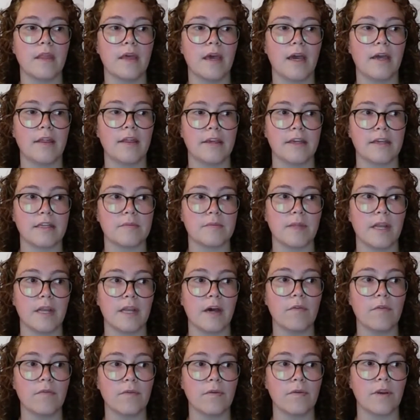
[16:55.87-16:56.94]
I think it's been
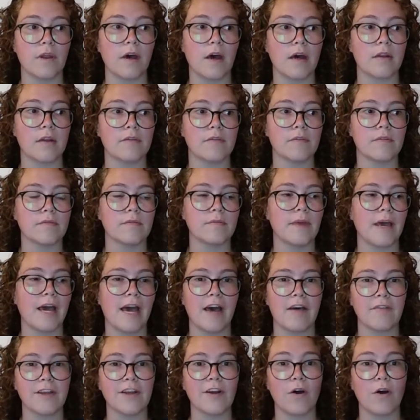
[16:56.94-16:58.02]
helpful not
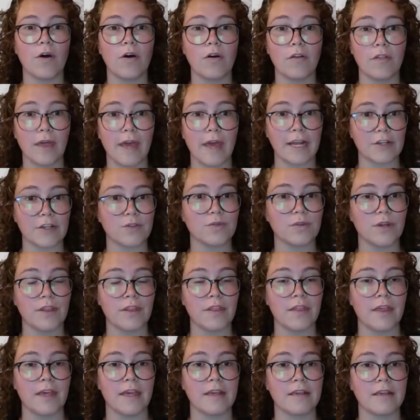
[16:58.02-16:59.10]
having all the extra
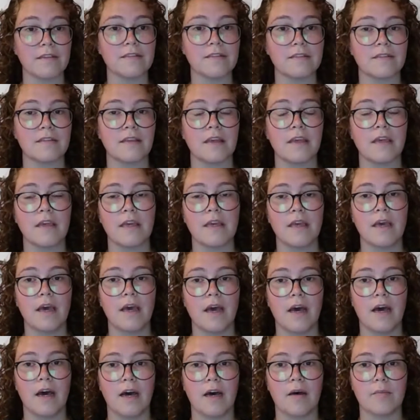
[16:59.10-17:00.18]
things
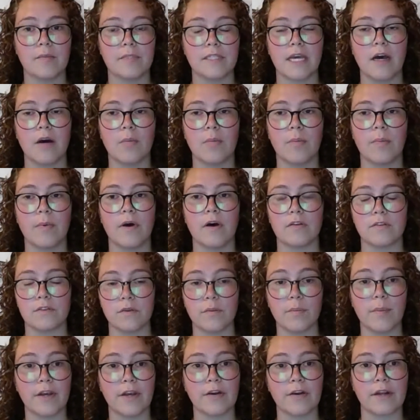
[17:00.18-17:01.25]
to help
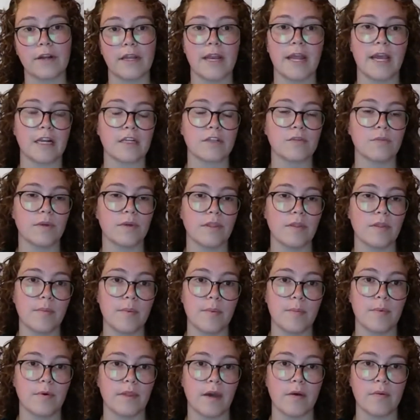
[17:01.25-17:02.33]
also better connect with the
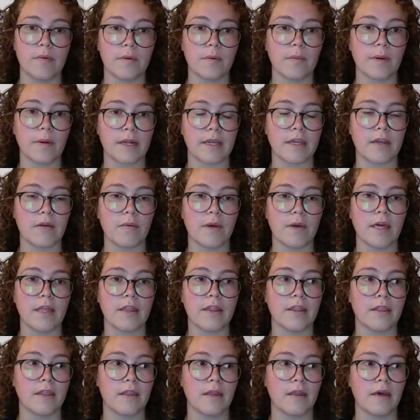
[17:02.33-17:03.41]
people that we're working with.